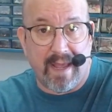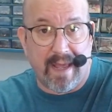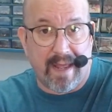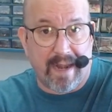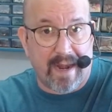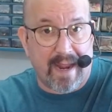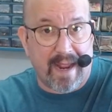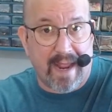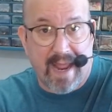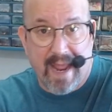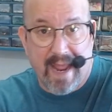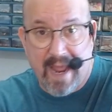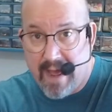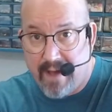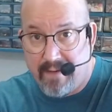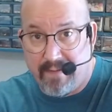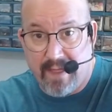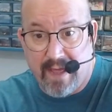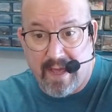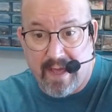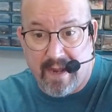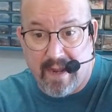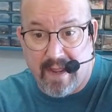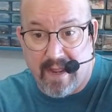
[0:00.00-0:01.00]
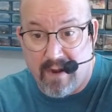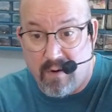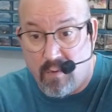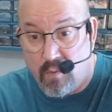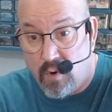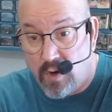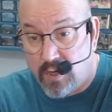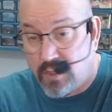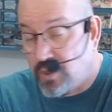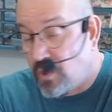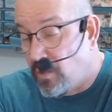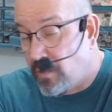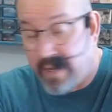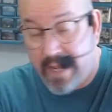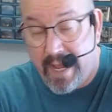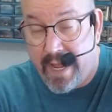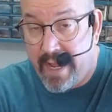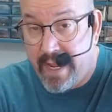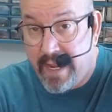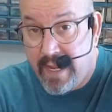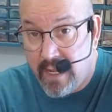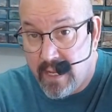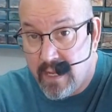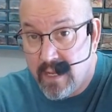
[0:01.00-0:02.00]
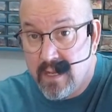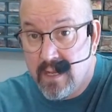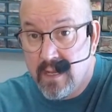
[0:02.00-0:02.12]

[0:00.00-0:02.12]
and I had that, and it worked okay.